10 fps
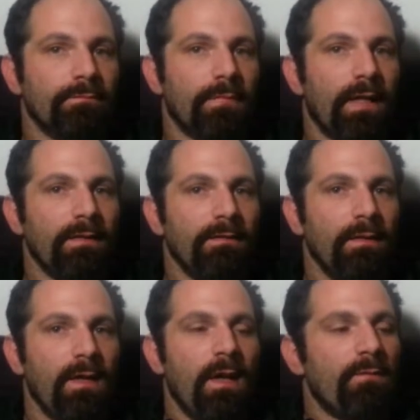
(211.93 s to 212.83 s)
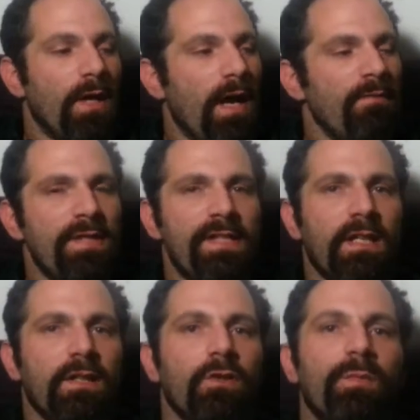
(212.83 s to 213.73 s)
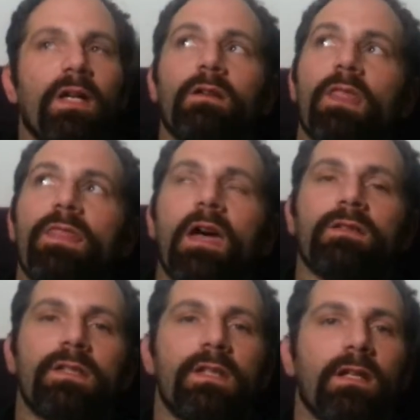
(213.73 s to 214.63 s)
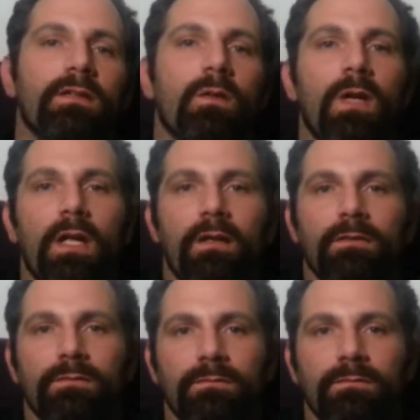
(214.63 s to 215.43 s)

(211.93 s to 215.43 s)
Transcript: Right? For every second that goes by here, 1,000 seconds go by there.